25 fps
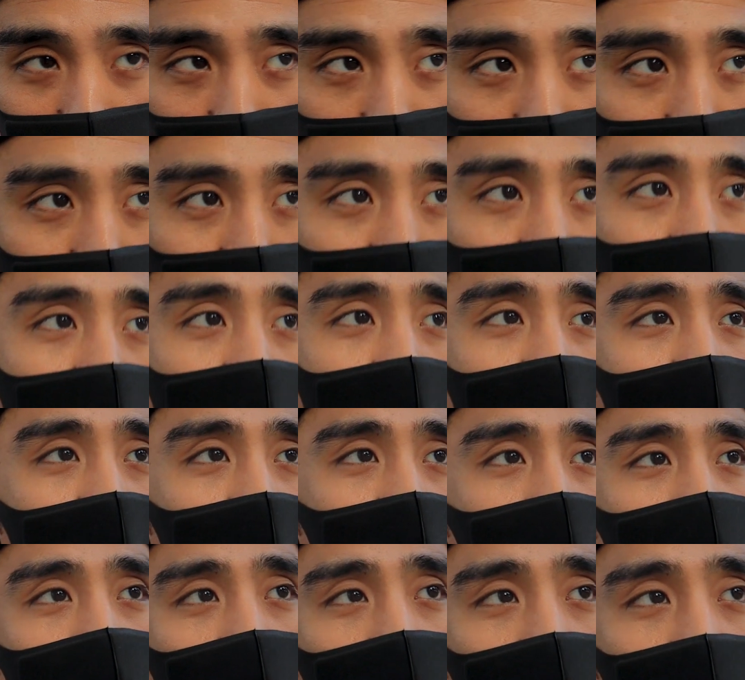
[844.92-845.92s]
you.
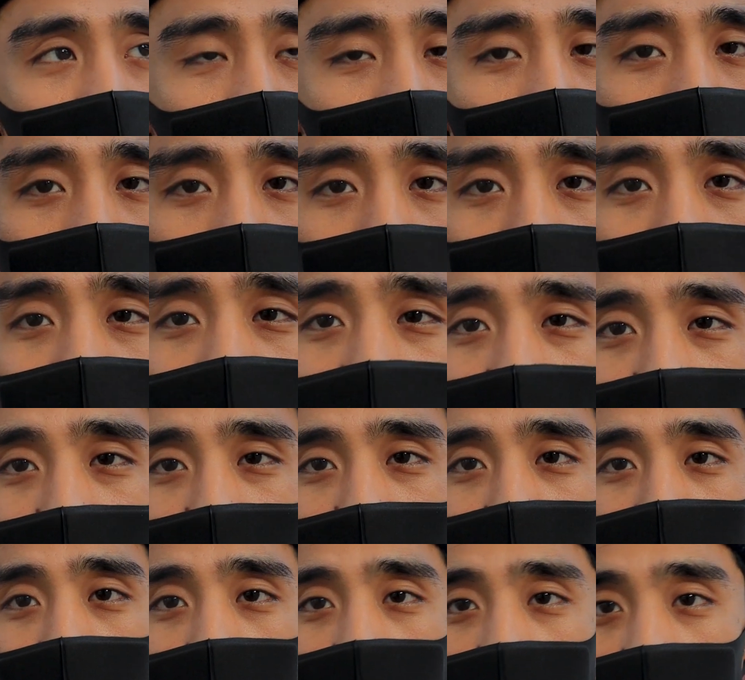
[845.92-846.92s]
So yeah,
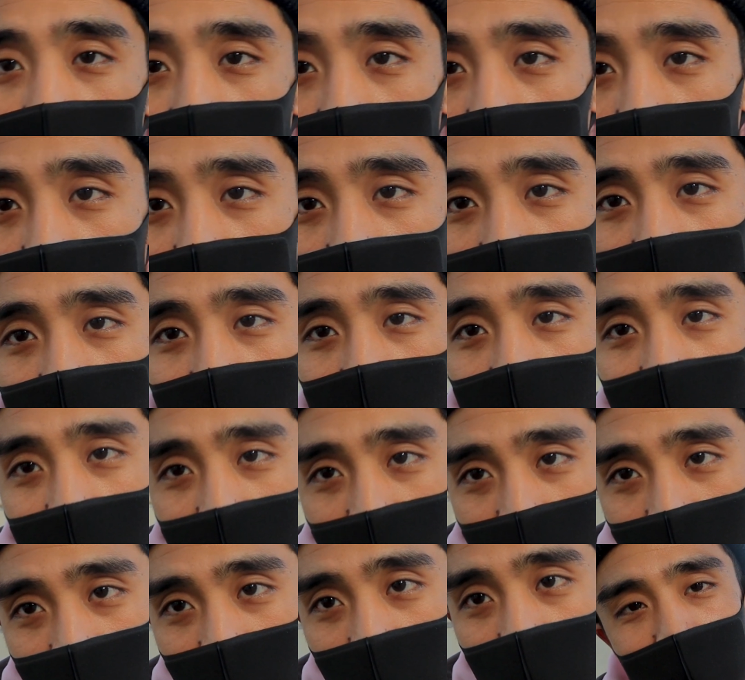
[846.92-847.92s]
I'm gonna call it a
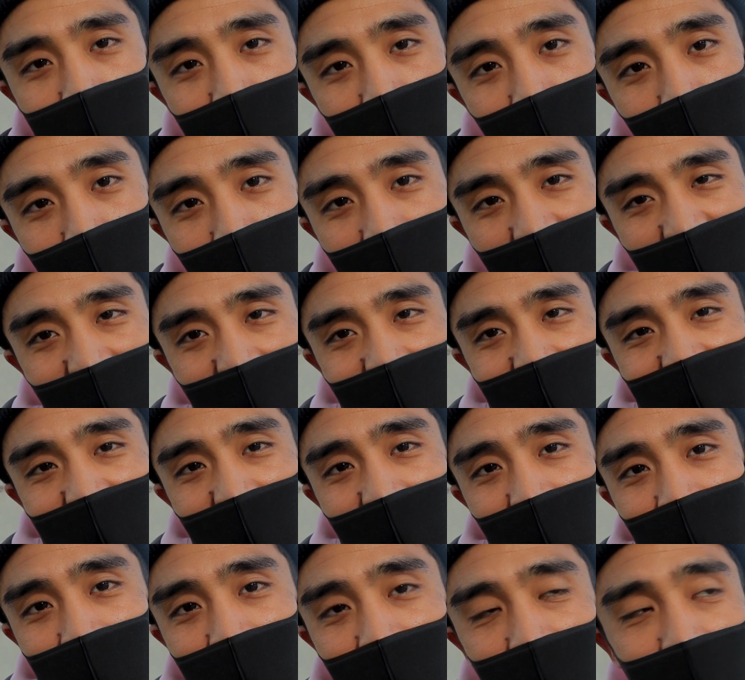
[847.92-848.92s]
day. See you guys,
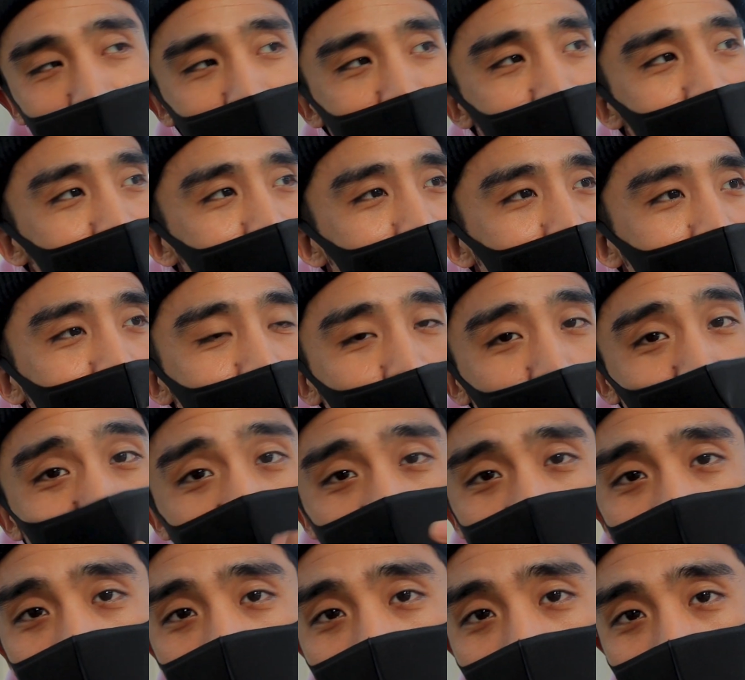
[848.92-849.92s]
have fun. So
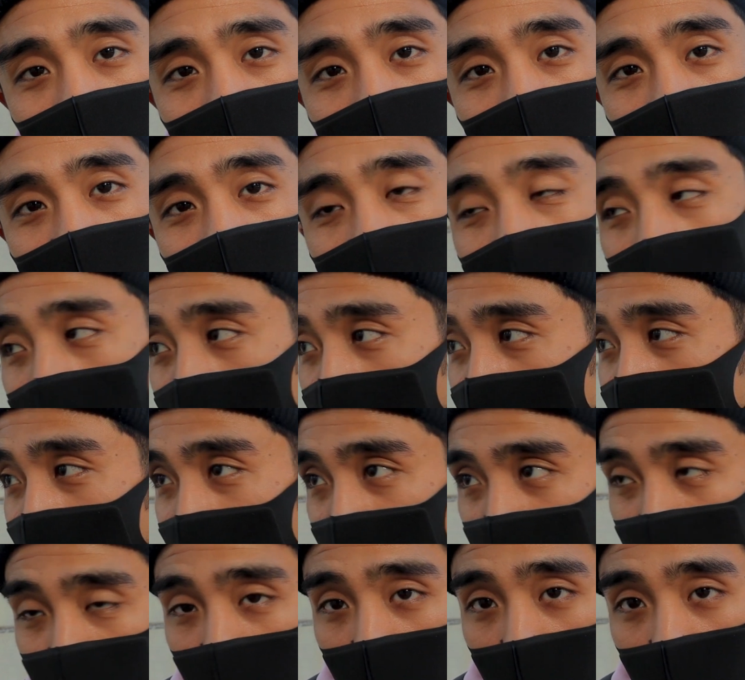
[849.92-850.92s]
this is gonna be the
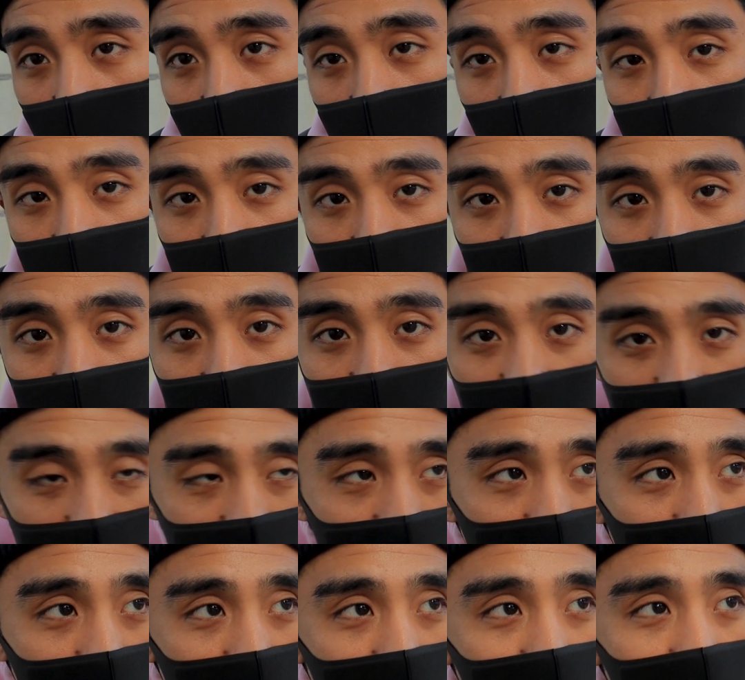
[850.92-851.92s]
last vlog of
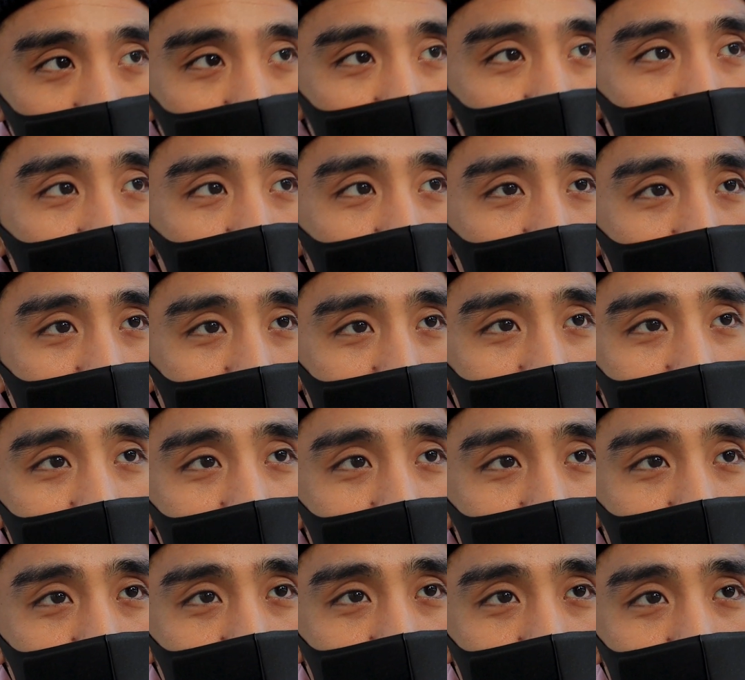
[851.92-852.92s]
this year,
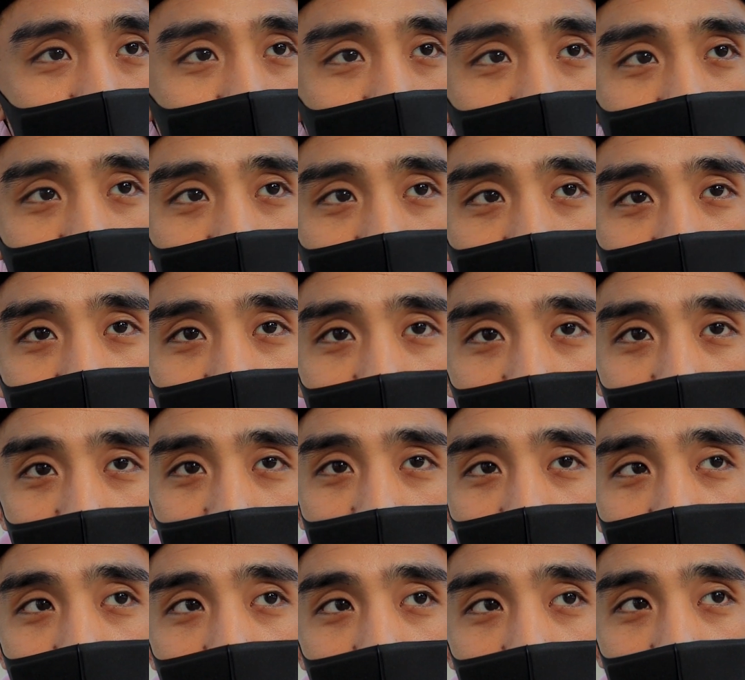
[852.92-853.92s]
and
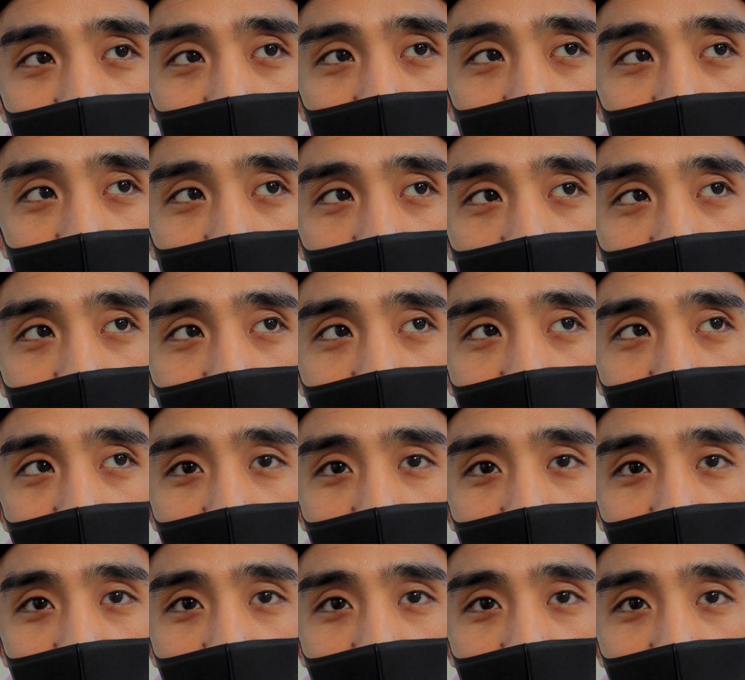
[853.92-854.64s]
yeah, I'm gonna